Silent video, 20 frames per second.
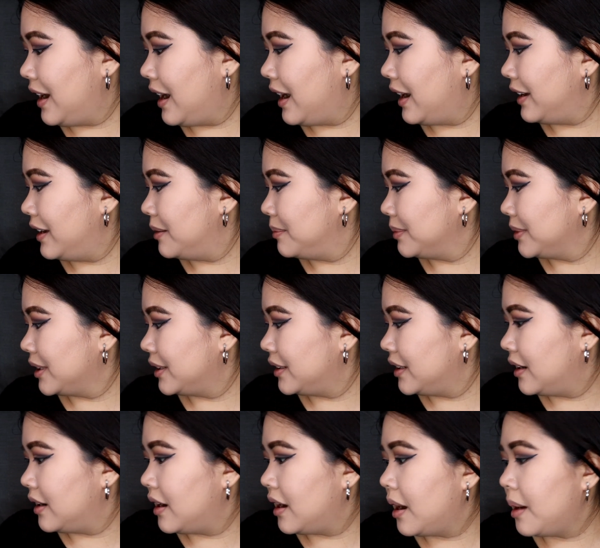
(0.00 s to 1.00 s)
I am
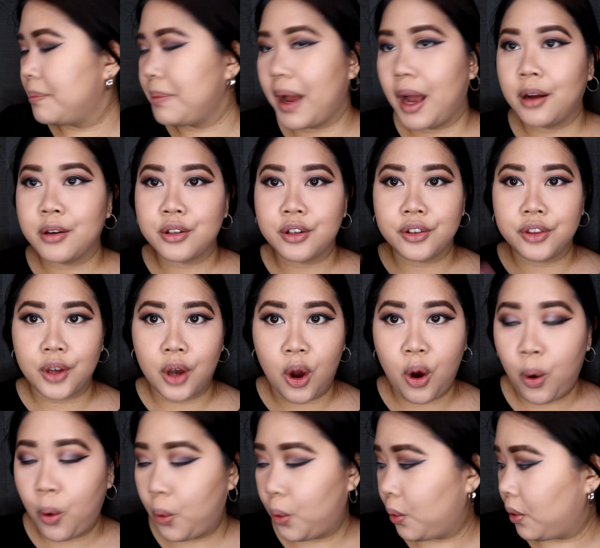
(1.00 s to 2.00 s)
gonna powder the
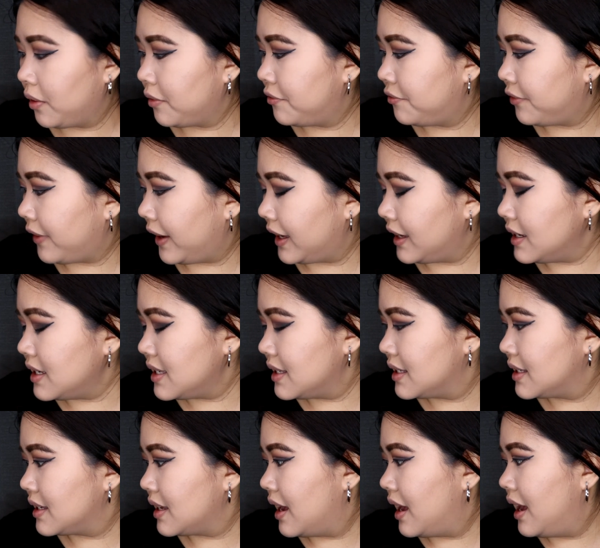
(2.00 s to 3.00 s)
whole face,